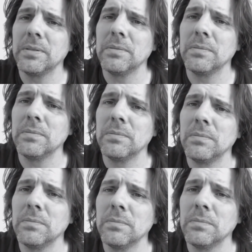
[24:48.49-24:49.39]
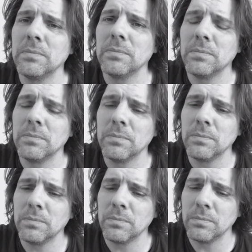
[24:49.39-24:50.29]

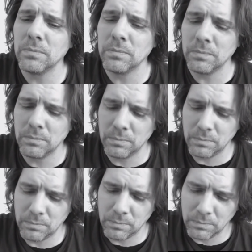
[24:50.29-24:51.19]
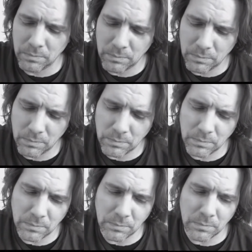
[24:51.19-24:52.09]

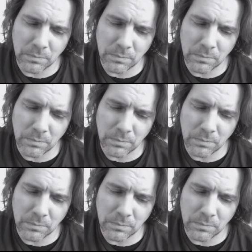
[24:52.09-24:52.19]
No one is speaking in this clip.